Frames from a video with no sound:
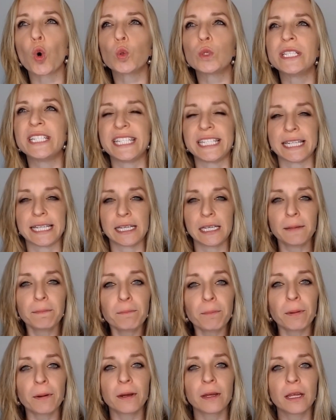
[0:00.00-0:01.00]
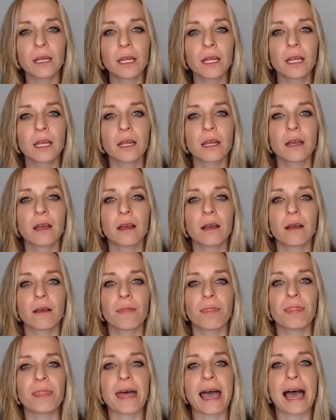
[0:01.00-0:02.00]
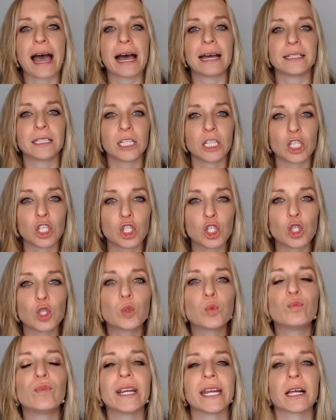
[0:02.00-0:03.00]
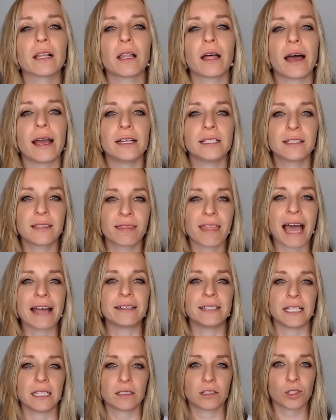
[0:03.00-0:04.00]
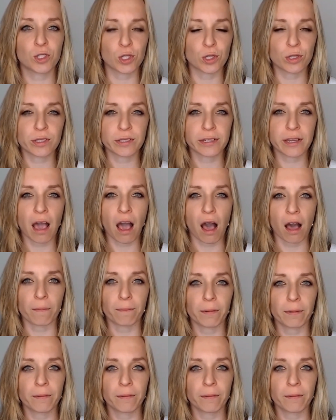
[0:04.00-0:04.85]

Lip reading: deep that you realize that needs to stop.